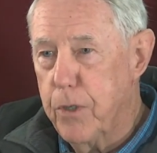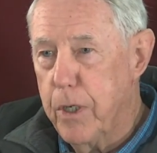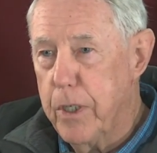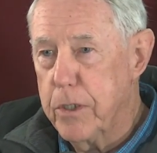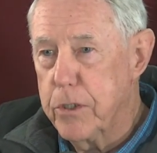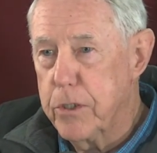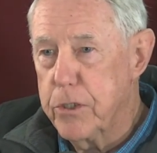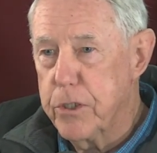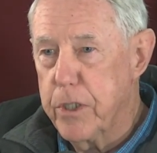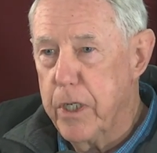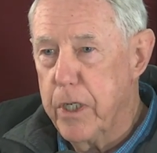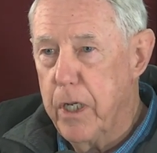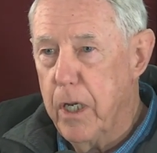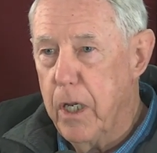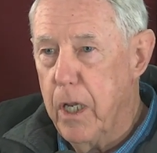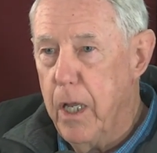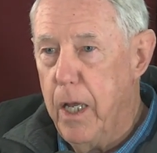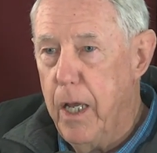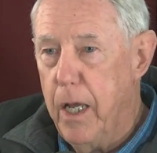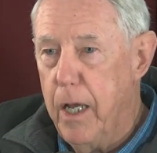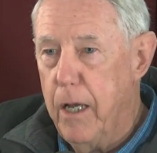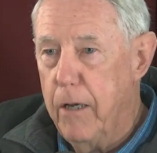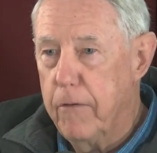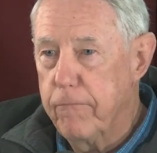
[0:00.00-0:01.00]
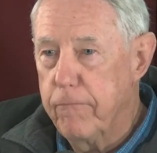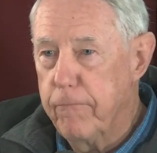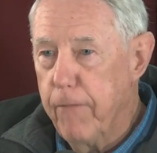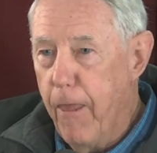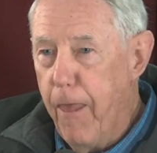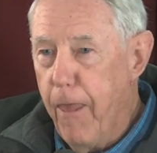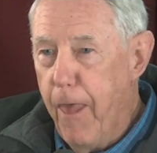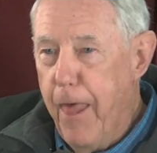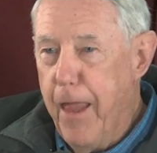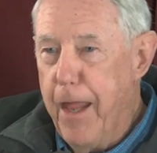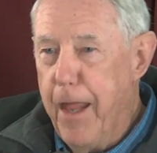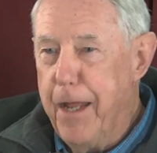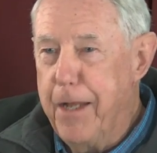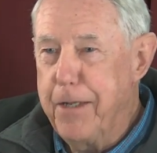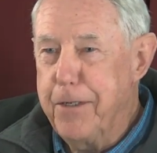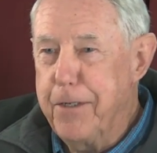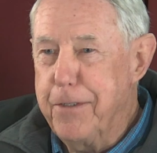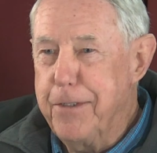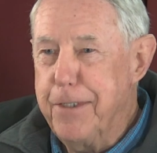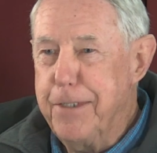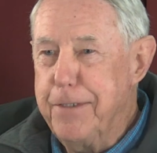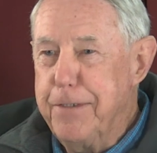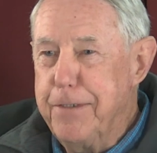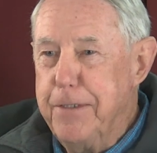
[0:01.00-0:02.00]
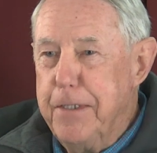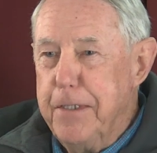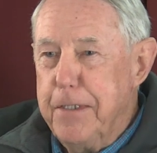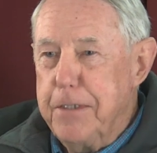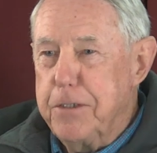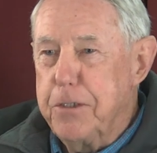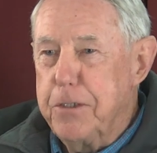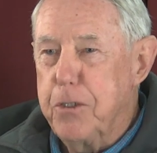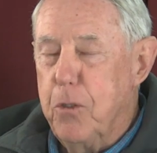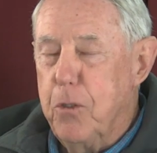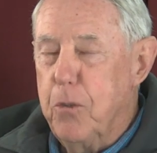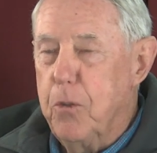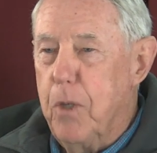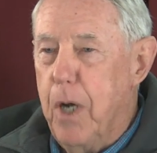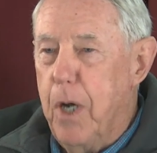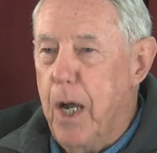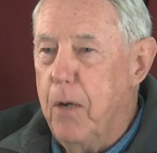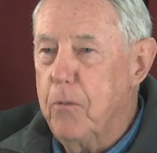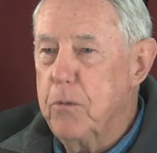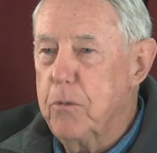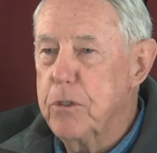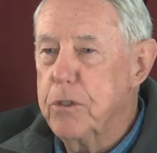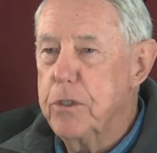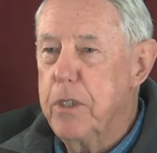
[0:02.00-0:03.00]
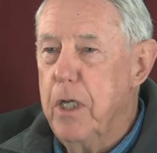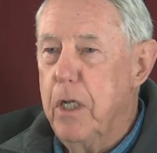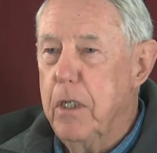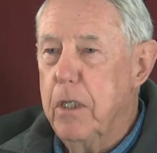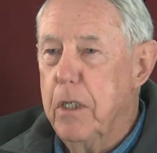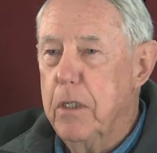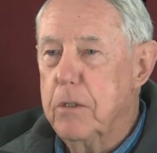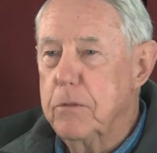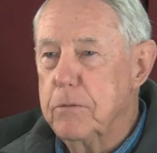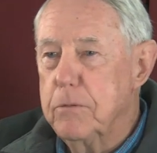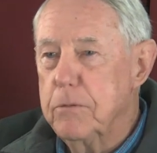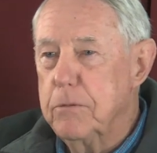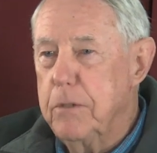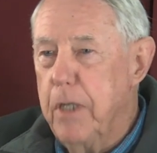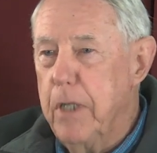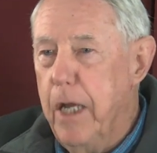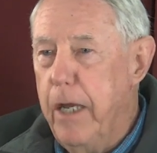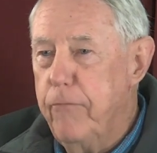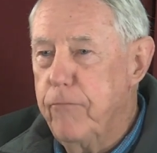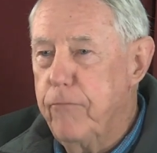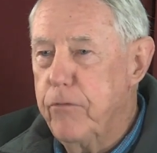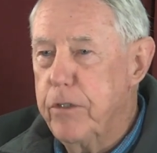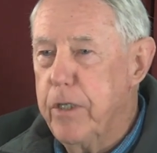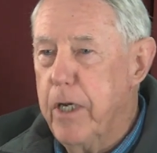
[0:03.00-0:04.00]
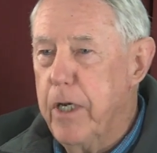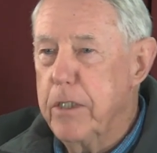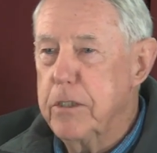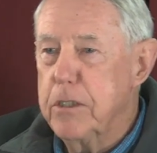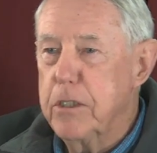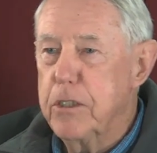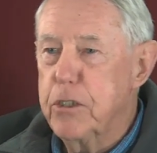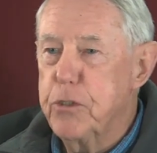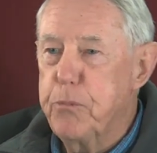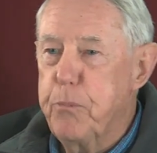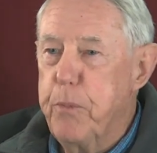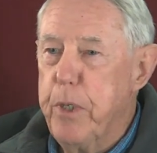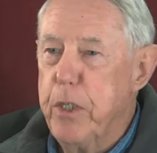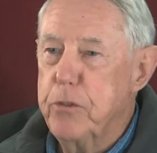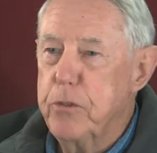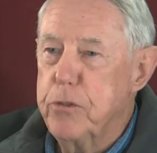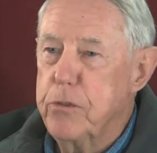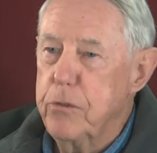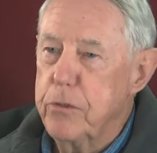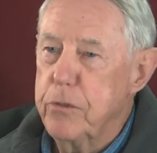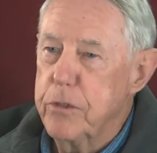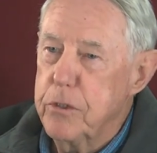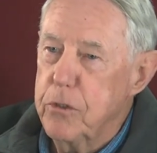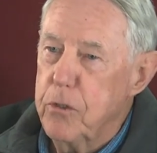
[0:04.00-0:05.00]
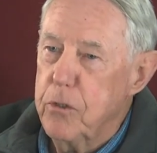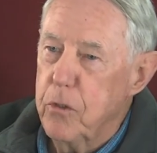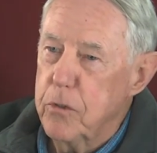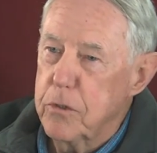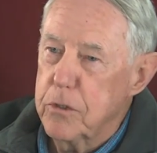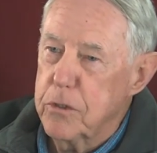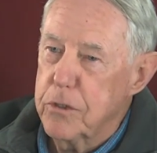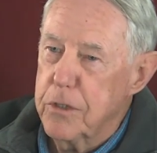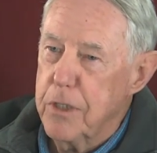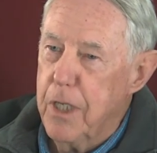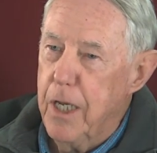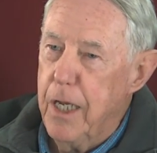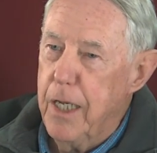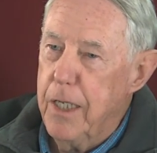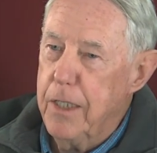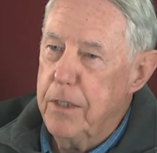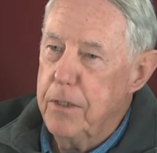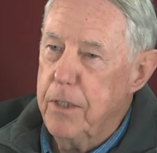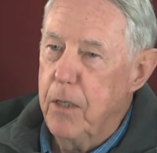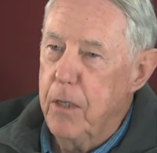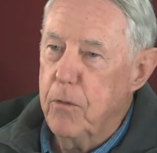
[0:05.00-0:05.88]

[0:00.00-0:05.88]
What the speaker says: stay alive. And so I was selling advertising specialties on the side.